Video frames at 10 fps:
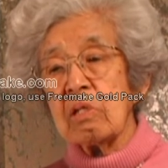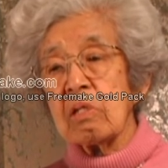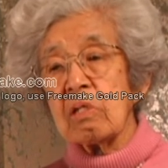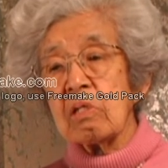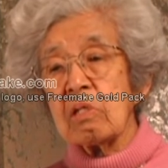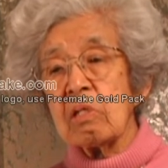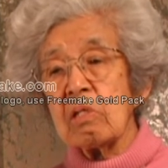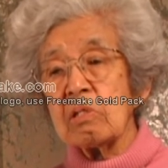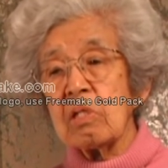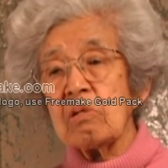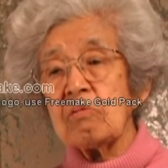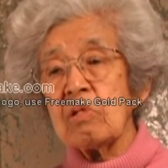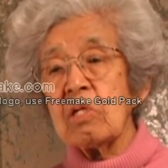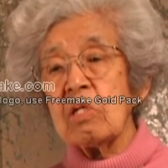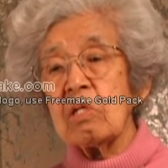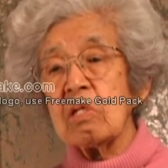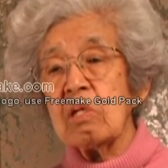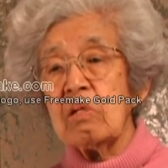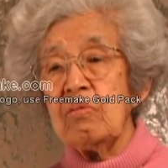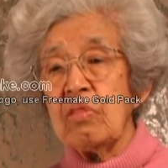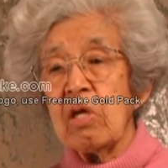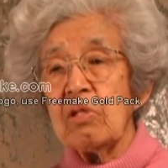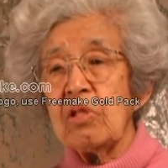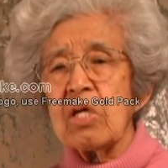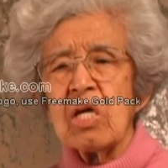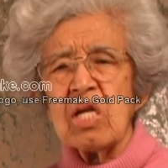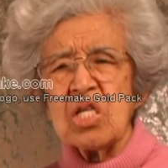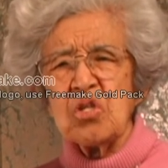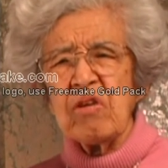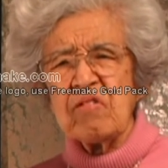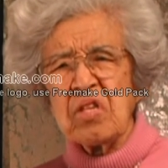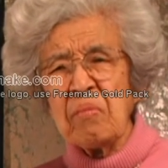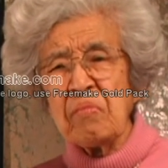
Because I really think unless you have something